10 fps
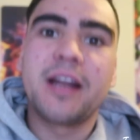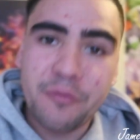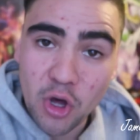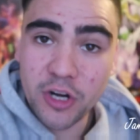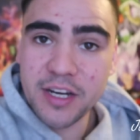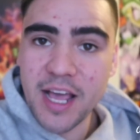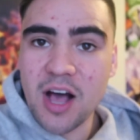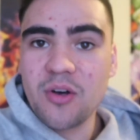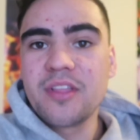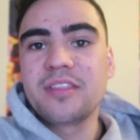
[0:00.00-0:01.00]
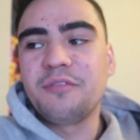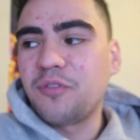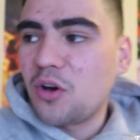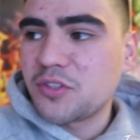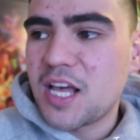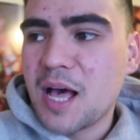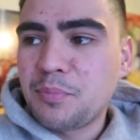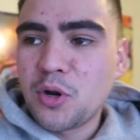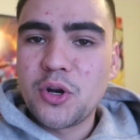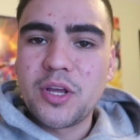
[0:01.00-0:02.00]
But I've got it now, the vlogs are
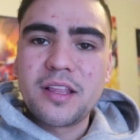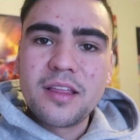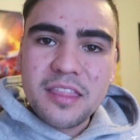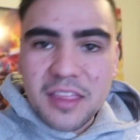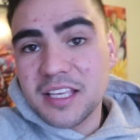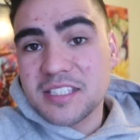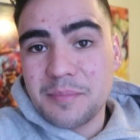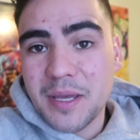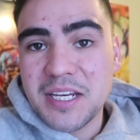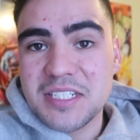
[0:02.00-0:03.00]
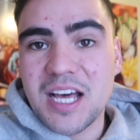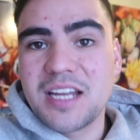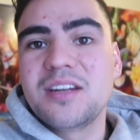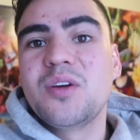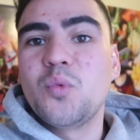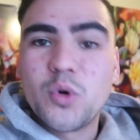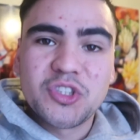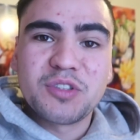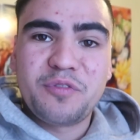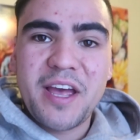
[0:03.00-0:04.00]
uploading, things are being done,
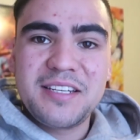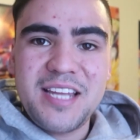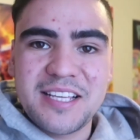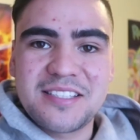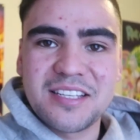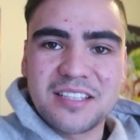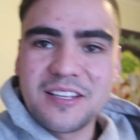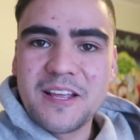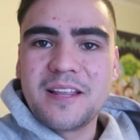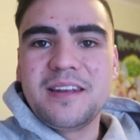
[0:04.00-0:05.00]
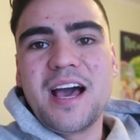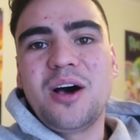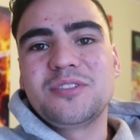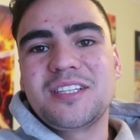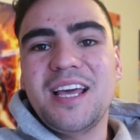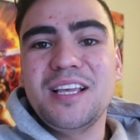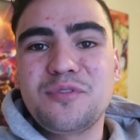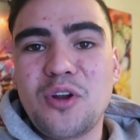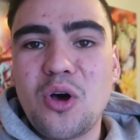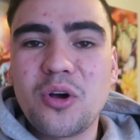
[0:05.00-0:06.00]
which is fantastic. Now, today's
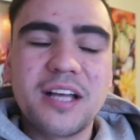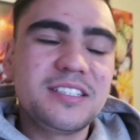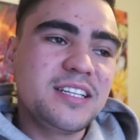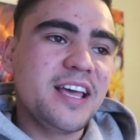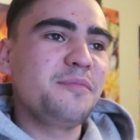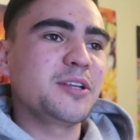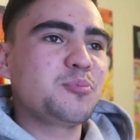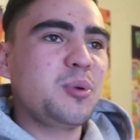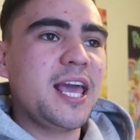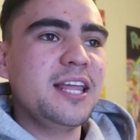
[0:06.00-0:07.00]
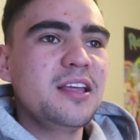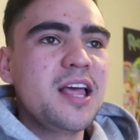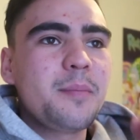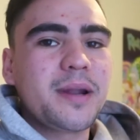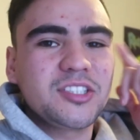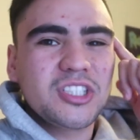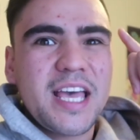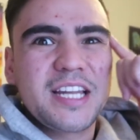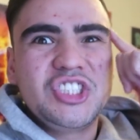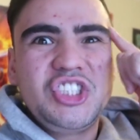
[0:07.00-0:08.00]
vlog, I didn't have much plan, but I just
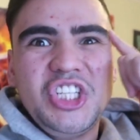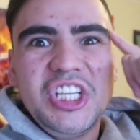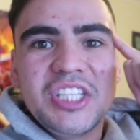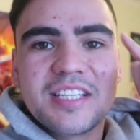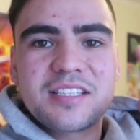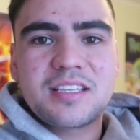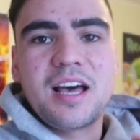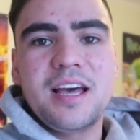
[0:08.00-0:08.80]
had a genius